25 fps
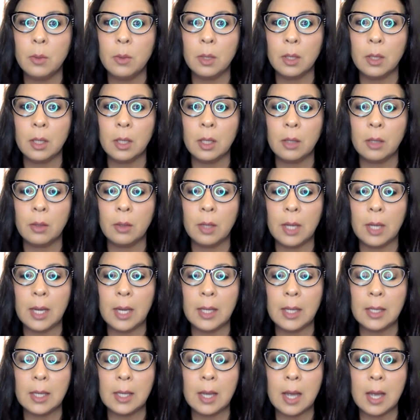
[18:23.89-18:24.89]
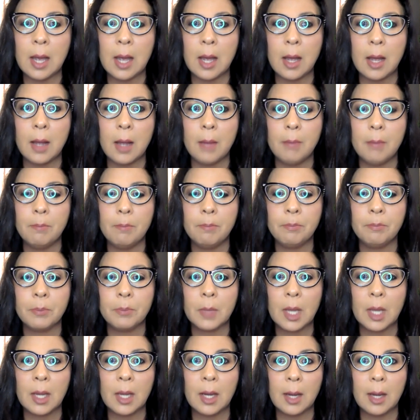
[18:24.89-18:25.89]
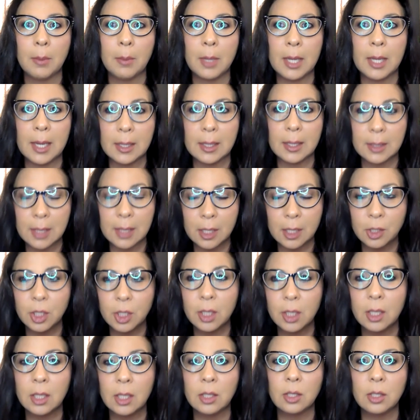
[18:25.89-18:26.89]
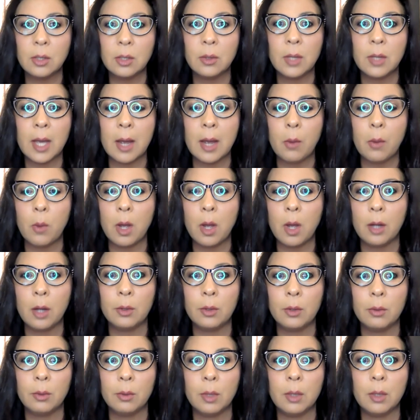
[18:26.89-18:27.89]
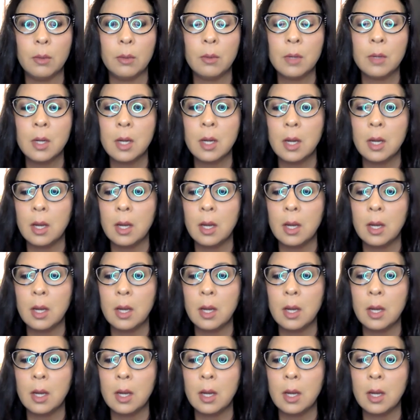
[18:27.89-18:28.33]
We're going to create an IPS session and do that walkthrough